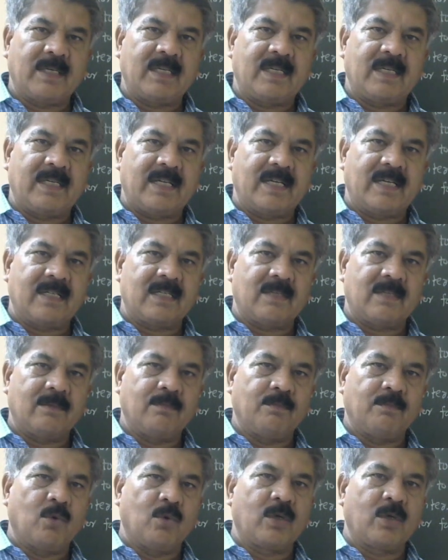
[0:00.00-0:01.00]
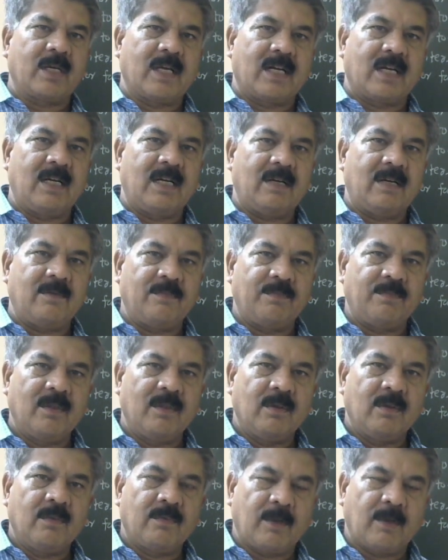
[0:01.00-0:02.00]
takes more current
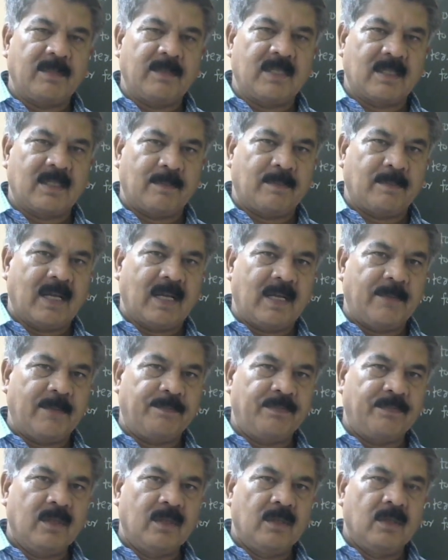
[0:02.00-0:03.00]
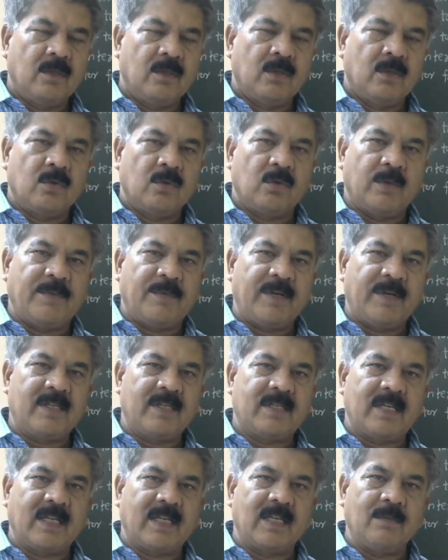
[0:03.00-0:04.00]
from the supply. So if it
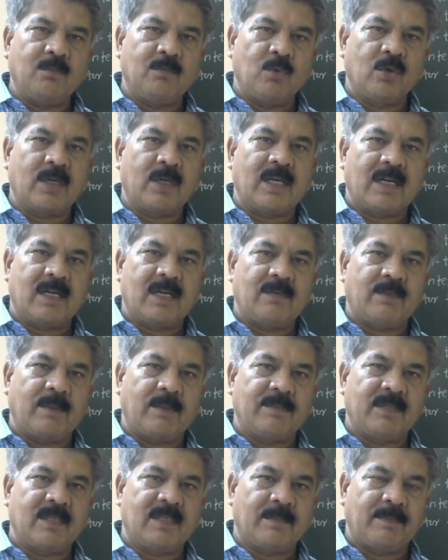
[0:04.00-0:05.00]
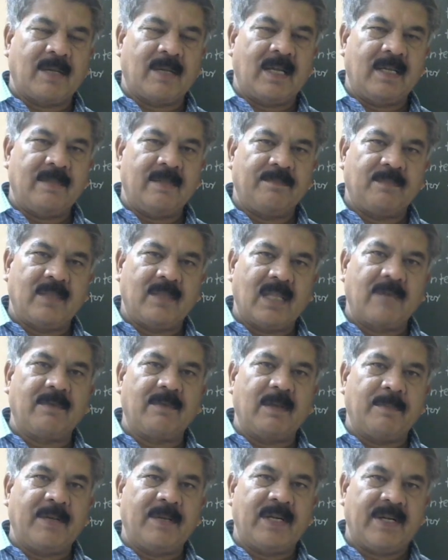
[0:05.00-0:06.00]
is taking more current from the supply, there
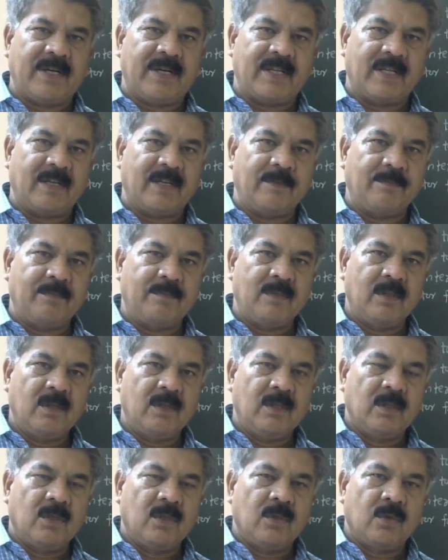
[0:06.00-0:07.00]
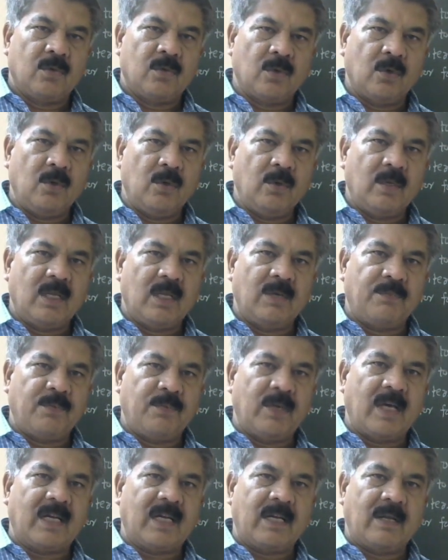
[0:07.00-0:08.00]
will be heating. So if we
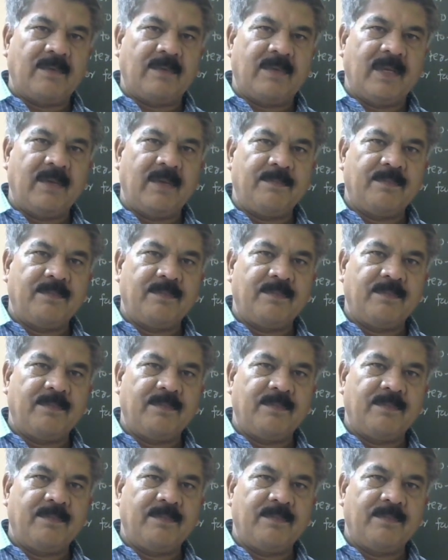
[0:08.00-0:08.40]
are having